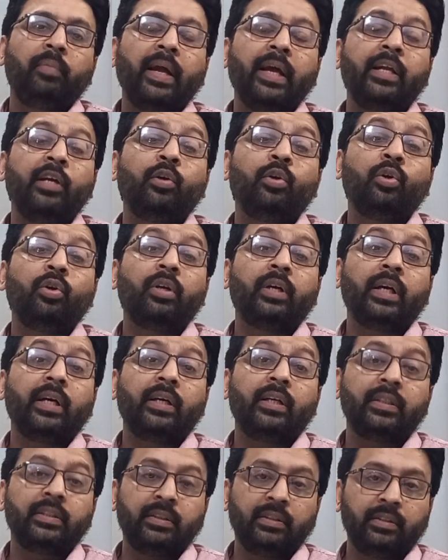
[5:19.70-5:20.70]

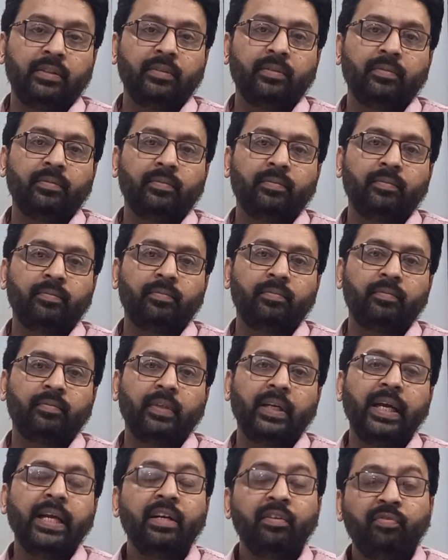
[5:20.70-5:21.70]
Periodontitis,
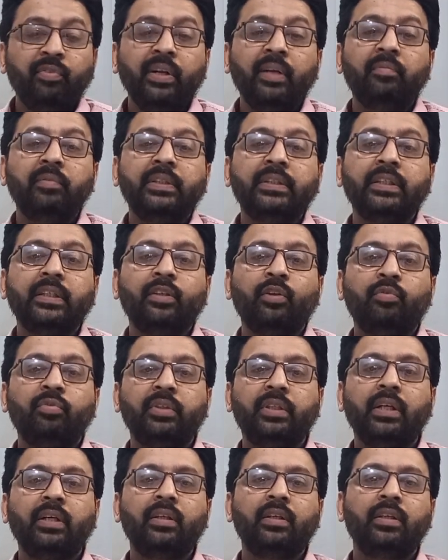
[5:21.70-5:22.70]
inflammation
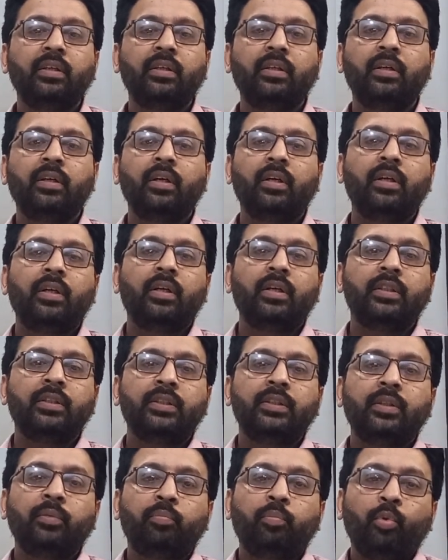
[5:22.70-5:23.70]
of the
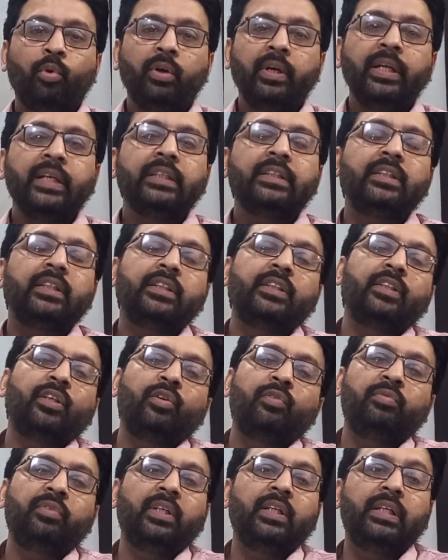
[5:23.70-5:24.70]
supporting structure
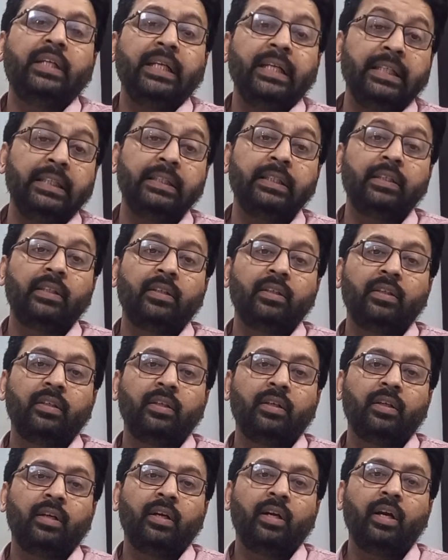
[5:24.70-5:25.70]
of the teeth,
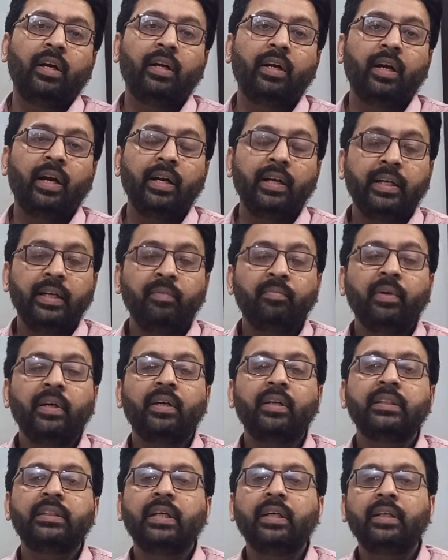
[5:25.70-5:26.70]
and
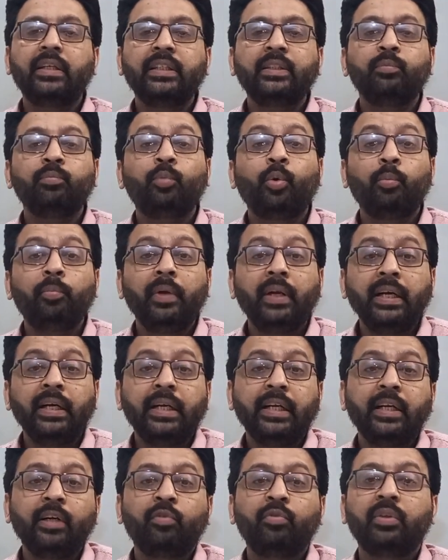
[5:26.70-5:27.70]
ultimate result is
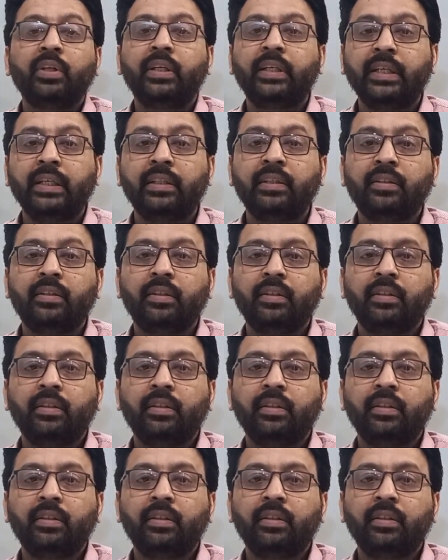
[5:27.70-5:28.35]
mobility of the teeth